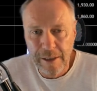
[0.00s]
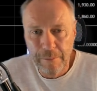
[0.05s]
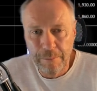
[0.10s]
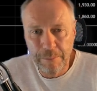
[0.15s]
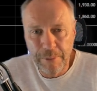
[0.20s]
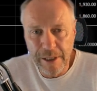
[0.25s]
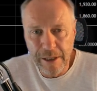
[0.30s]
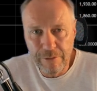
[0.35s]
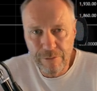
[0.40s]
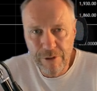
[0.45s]

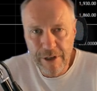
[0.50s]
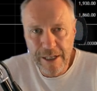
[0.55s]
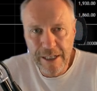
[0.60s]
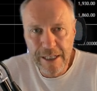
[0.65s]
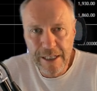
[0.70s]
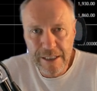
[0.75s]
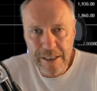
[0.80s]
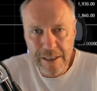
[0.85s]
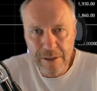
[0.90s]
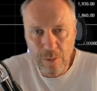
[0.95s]
but it
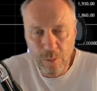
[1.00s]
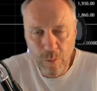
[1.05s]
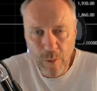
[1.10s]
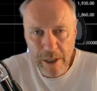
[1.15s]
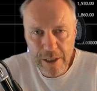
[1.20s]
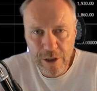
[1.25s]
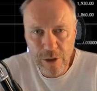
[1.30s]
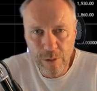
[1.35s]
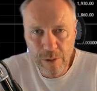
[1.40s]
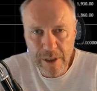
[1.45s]
really is
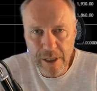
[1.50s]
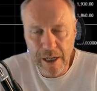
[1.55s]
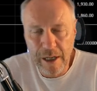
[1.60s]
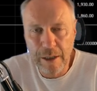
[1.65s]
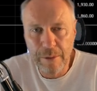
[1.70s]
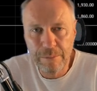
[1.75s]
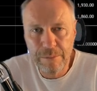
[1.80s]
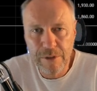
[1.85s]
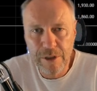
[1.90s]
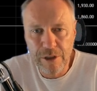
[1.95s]
when you
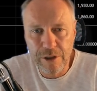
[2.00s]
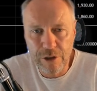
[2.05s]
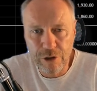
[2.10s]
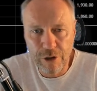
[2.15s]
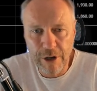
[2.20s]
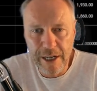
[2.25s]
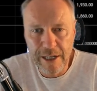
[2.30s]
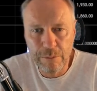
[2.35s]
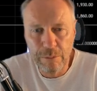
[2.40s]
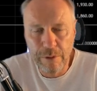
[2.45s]
come to
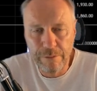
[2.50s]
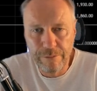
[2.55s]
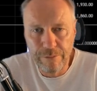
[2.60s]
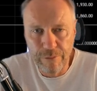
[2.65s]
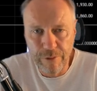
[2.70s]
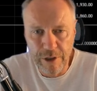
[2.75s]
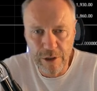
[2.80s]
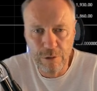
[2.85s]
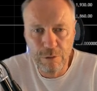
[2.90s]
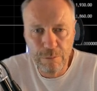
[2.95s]
trading with
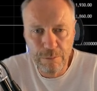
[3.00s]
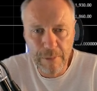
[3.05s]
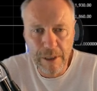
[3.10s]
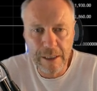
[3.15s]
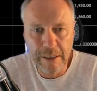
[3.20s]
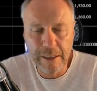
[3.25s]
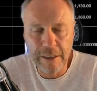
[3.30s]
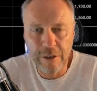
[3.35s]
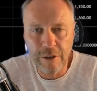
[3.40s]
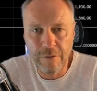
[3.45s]
real
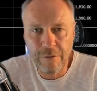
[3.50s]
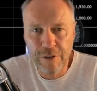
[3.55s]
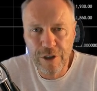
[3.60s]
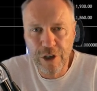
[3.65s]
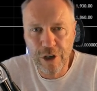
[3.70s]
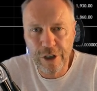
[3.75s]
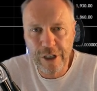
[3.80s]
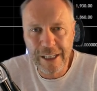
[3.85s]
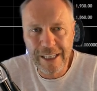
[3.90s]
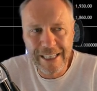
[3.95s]
money. You've
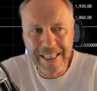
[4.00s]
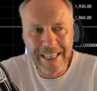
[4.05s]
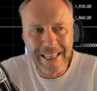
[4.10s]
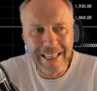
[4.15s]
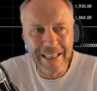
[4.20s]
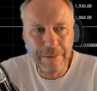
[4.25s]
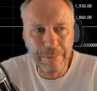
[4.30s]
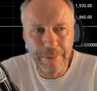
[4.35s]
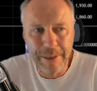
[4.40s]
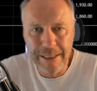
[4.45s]
got to
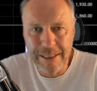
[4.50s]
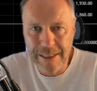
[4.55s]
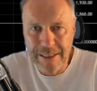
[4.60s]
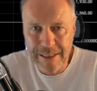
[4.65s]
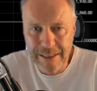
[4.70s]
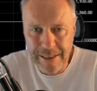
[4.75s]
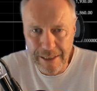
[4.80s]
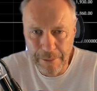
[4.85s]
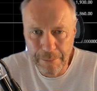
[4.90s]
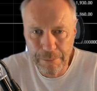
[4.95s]
keep it
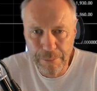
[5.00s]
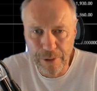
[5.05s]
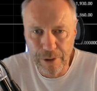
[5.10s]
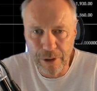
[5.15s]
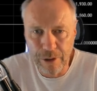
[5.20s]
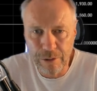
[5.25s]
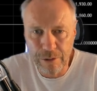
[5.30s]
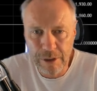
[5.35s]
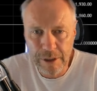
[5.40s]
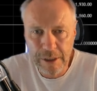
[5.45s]

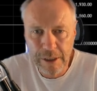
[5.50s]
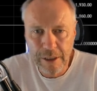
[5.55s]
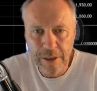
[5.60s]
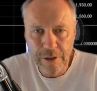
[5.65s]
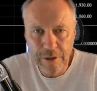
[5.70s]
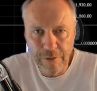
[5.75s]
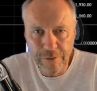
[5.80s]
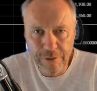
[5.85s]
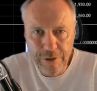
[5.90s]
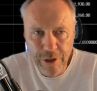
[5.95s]
simple.
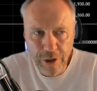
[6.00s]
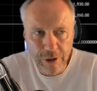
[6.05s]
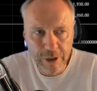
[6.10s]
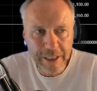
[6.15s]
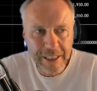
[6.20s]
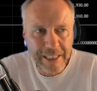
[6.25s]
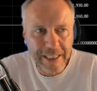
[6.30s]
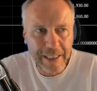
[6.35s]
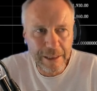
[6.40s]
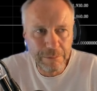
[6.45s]
You've got to
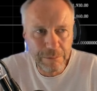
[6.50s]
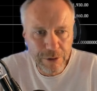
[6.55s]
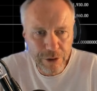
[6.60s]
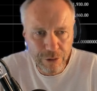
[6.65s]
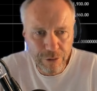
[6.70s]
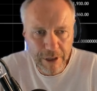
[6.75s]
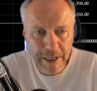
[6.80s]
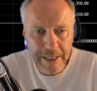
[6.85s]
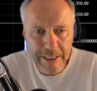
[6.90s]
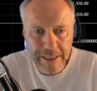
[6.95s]
keep
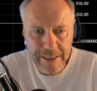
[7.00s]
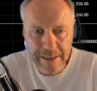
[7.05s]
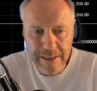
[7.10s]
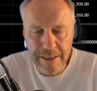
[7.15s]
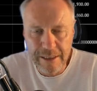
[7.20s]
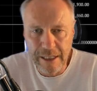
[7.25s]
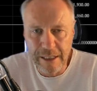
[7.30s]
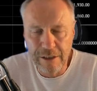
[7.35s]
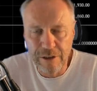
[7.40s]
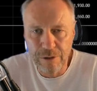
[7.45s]
trading
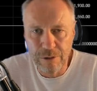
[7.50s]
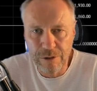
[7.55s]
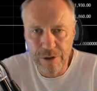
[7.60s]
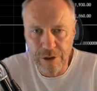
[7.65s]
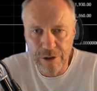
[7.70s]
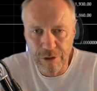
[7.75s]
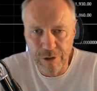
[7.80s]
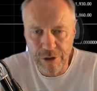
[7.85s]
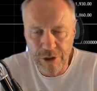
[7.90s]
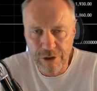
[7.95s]
signals
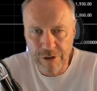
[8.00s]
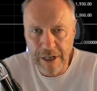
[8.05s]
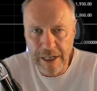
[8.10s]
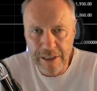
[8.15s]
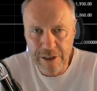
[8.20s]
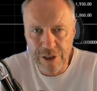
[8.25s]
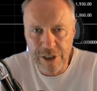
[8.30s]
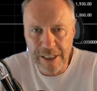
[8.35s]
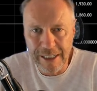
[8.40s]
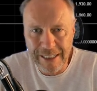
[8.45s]
and your
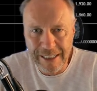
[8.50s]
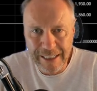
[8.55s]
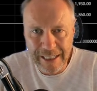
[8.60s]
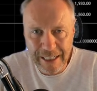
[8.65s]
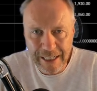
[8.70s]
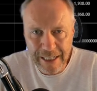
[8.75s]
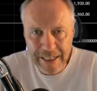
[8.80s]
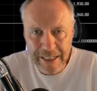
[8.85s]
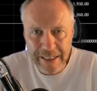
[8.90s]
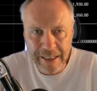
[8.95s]
strategy
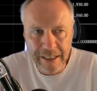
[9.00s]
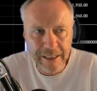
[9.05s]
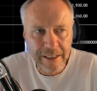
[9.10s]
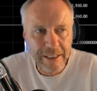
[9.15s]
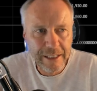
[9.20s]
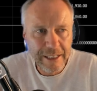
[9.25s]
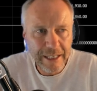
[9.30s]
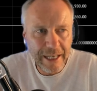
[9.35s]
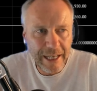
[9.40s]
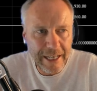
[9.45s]
clear
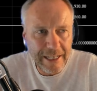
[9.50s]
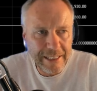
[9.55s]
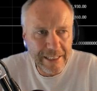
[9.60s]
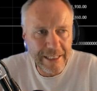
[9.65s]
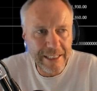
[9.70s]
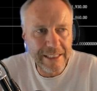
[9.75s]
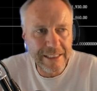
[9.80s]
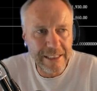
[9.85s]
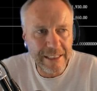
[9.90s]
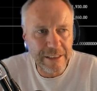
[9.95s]
and
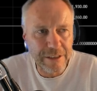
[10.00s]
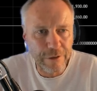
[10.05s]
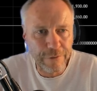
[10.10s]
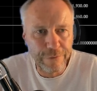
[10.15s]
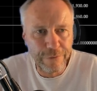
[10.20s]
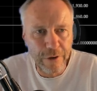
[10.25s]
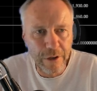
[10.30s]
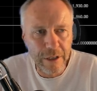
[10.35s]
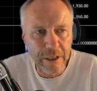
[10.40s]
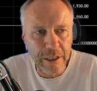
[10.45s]
easy to
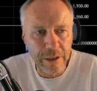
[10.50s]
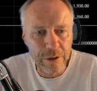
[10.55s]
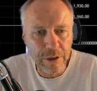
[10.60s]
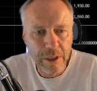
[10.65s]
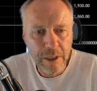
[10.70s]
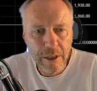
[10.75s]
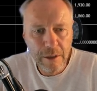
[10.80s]
follow.